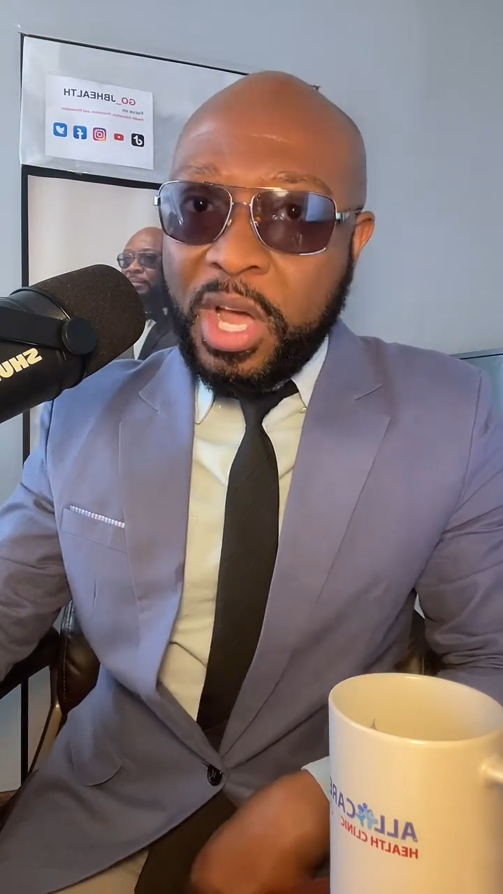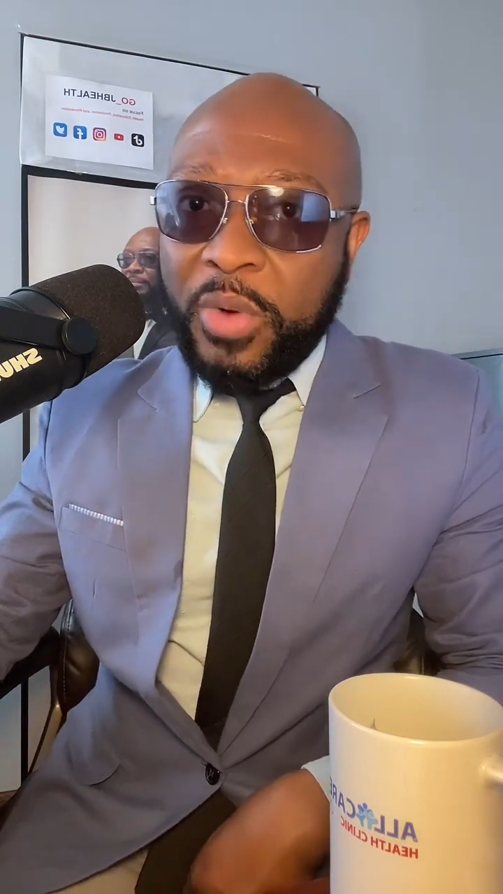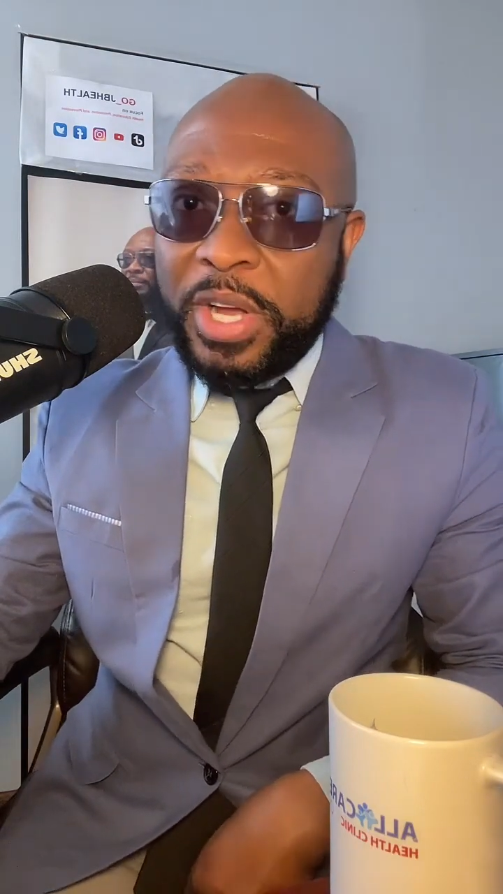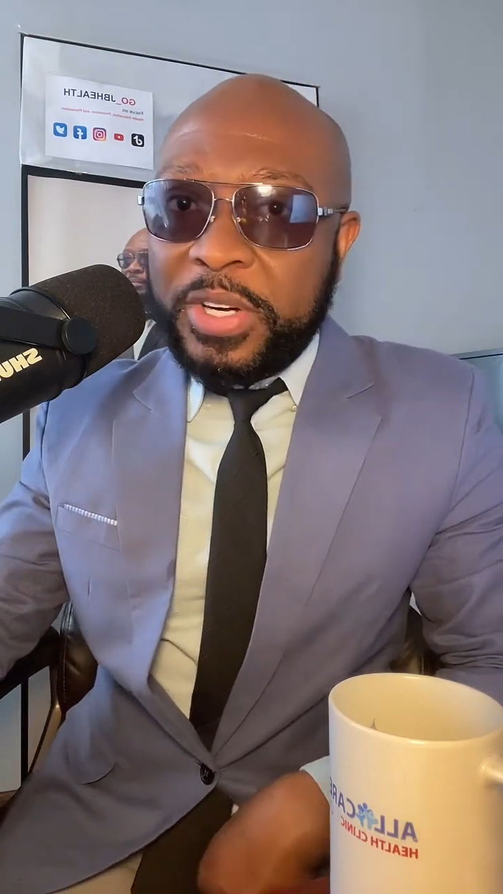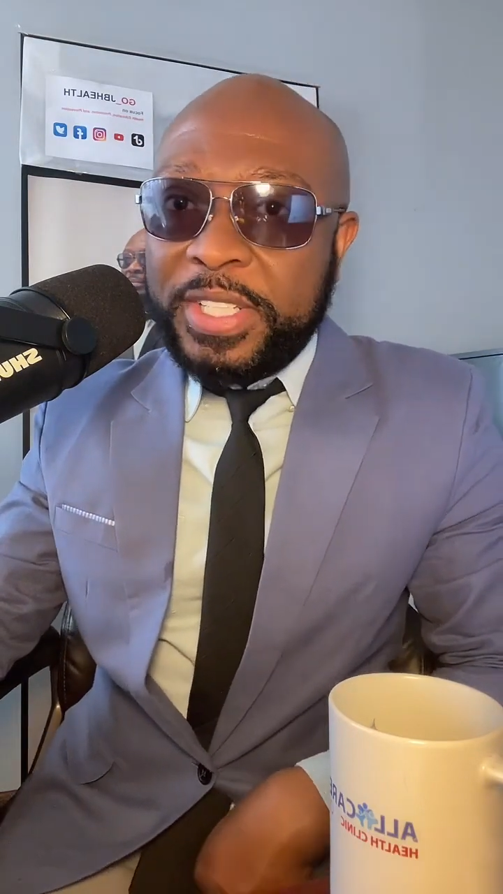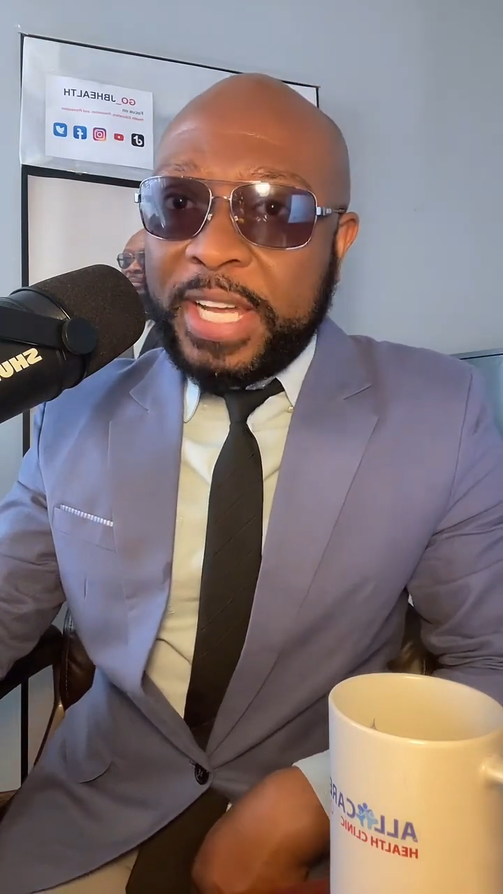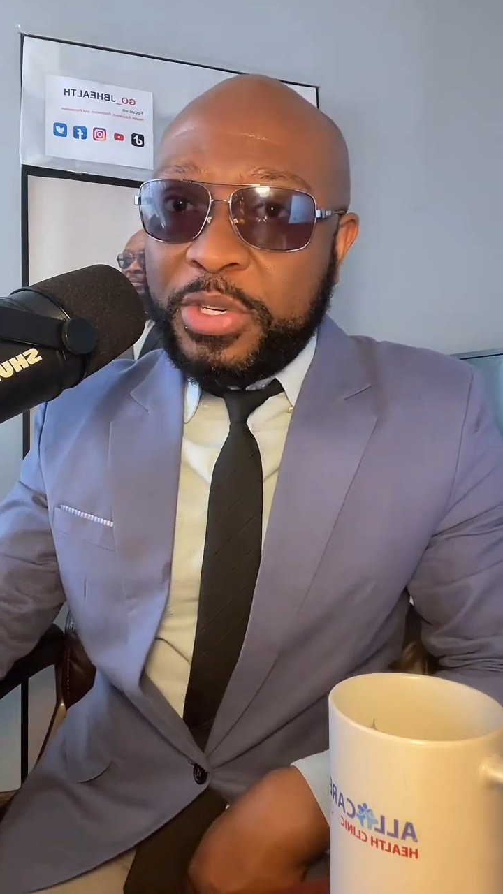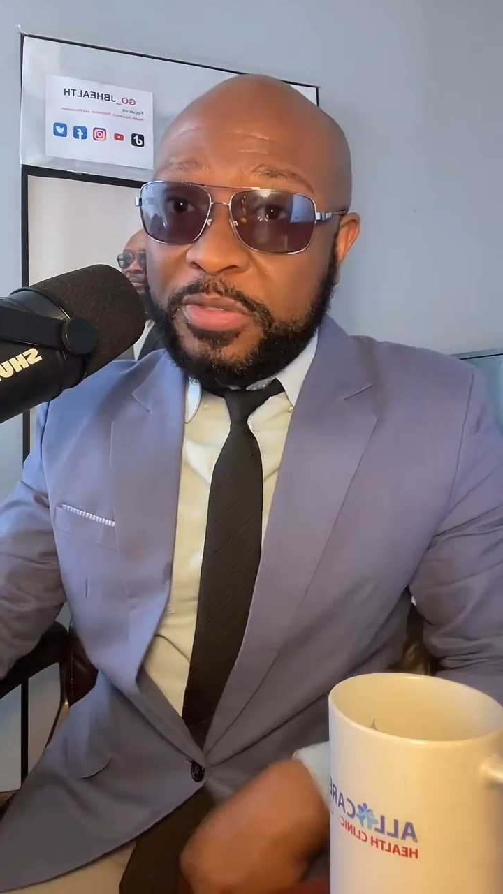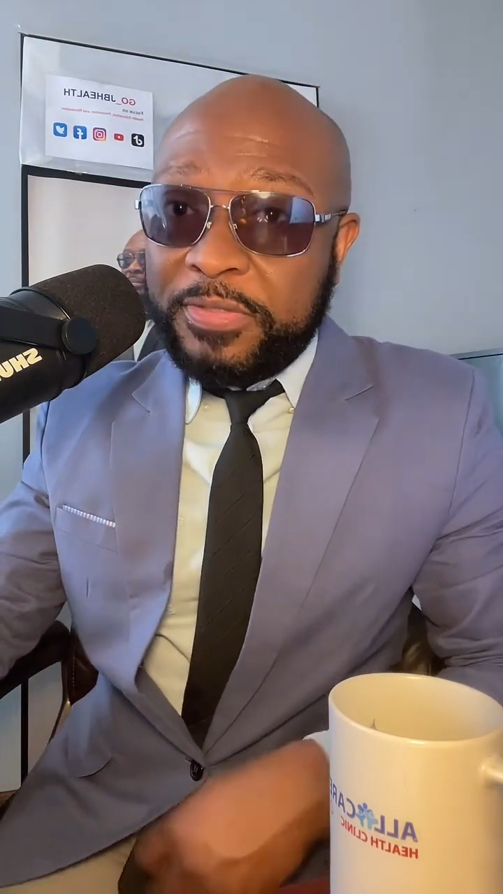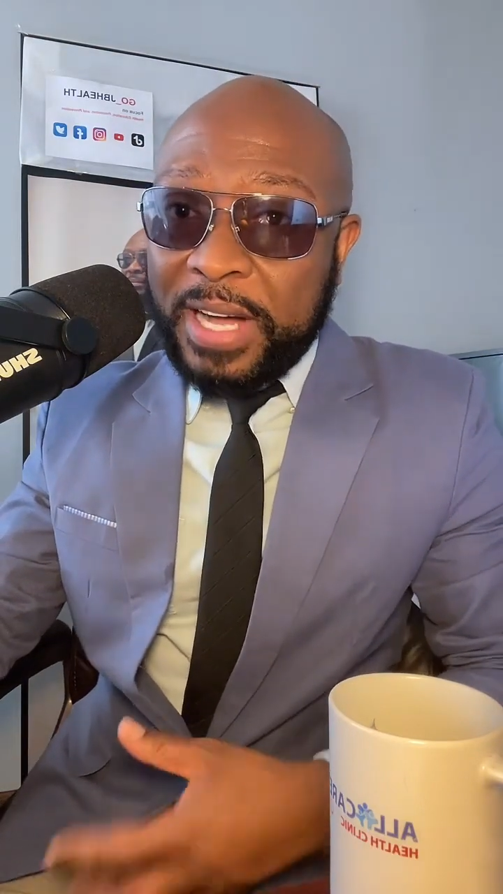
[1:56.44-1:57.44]
we encourage
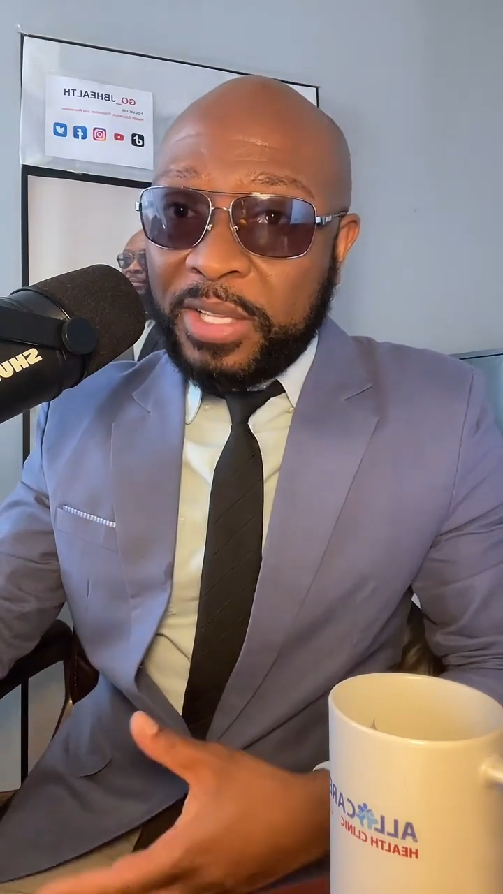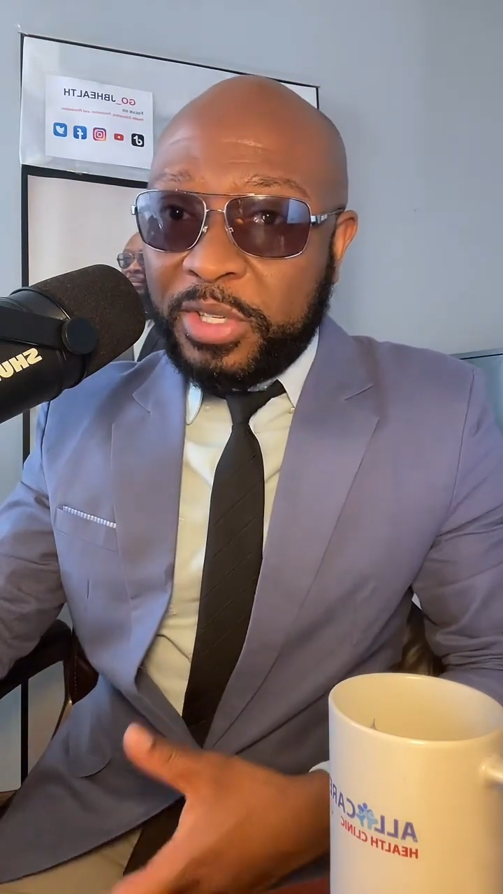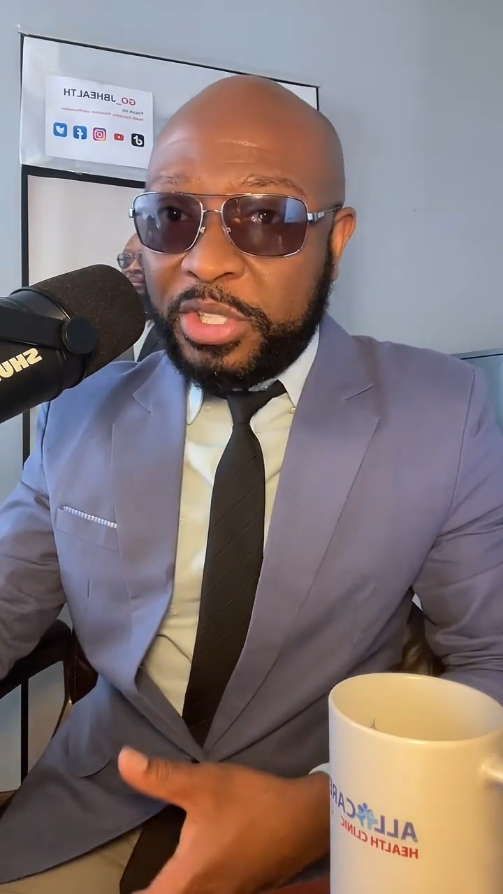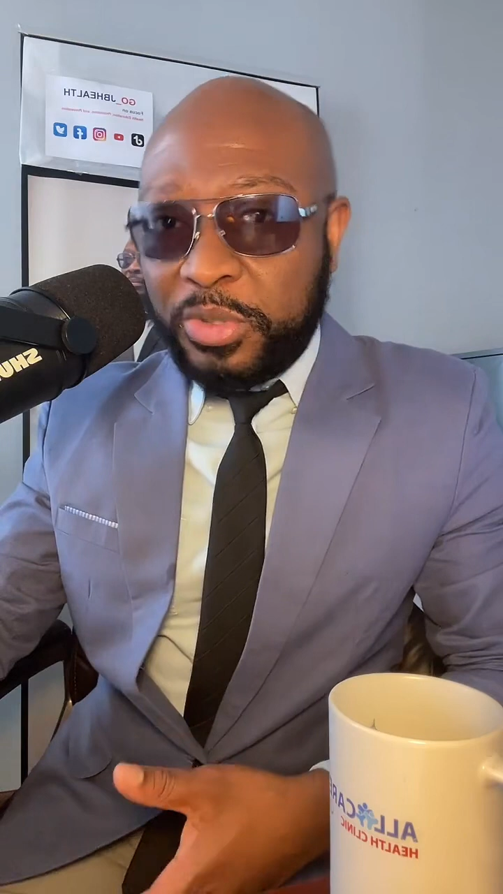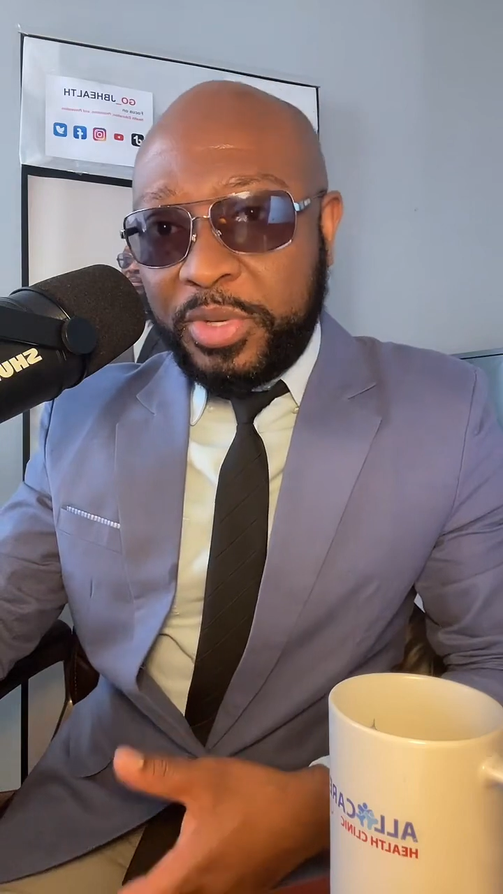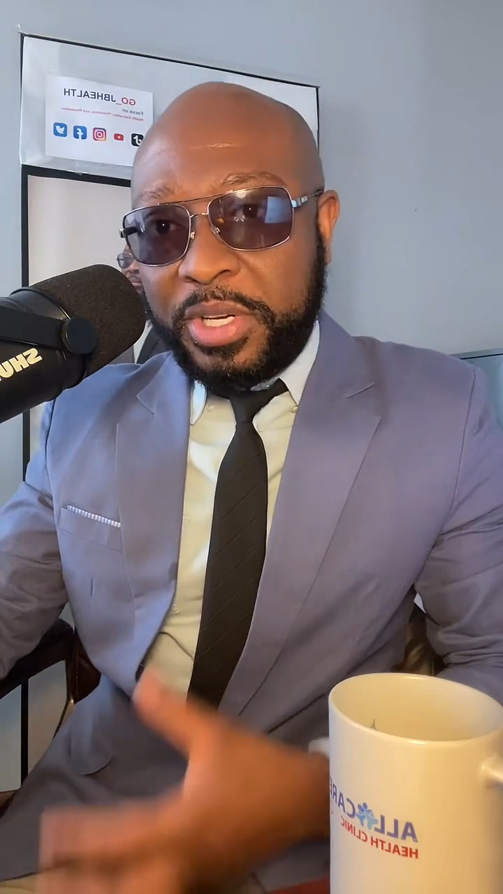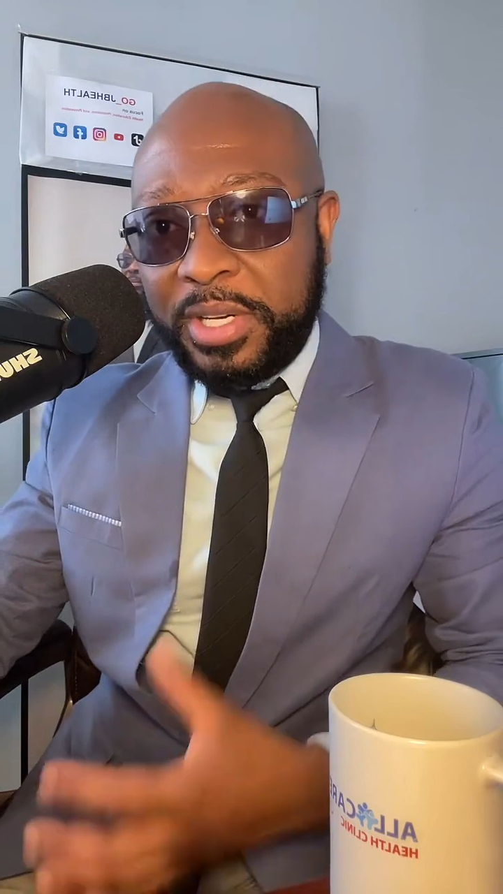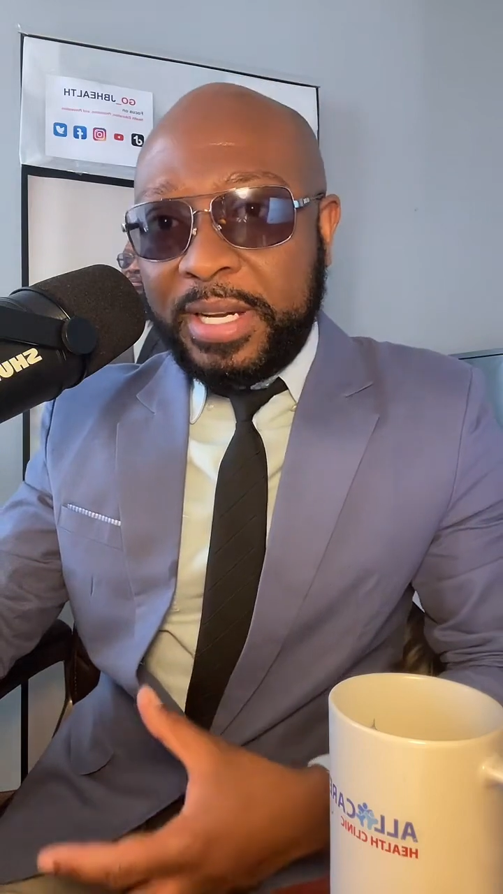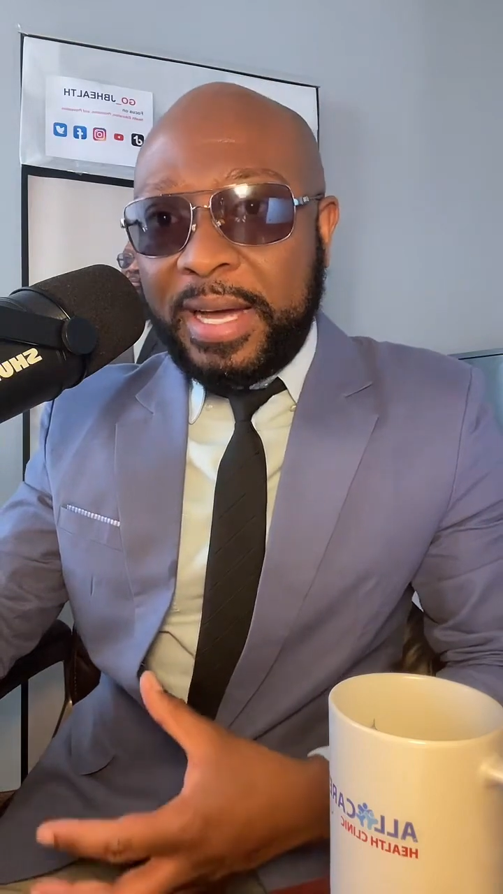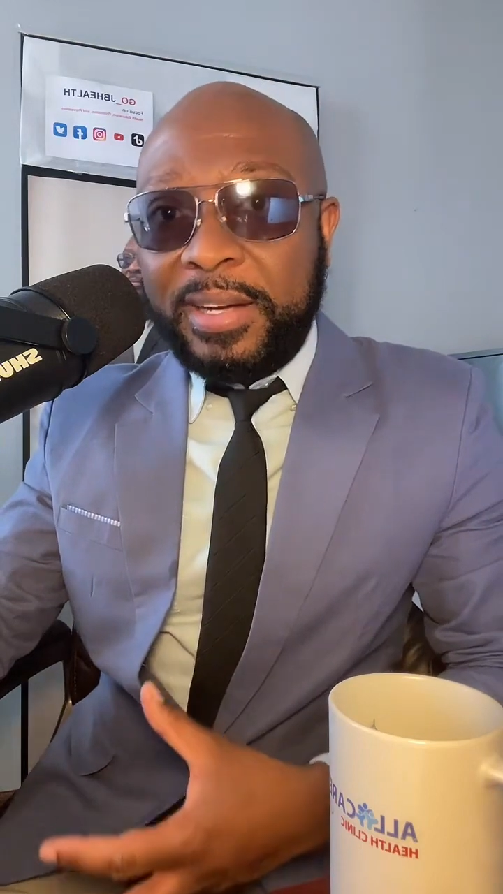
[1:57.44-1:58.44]
that you follow us so we
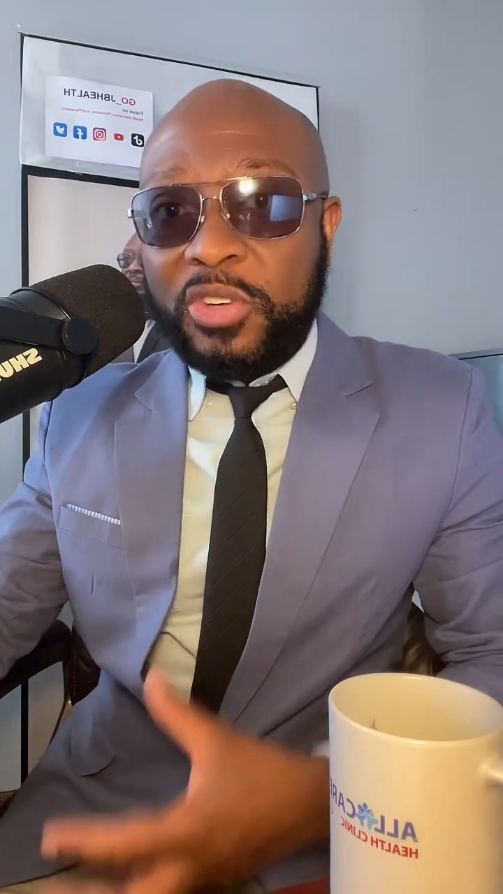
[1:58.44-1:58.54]
could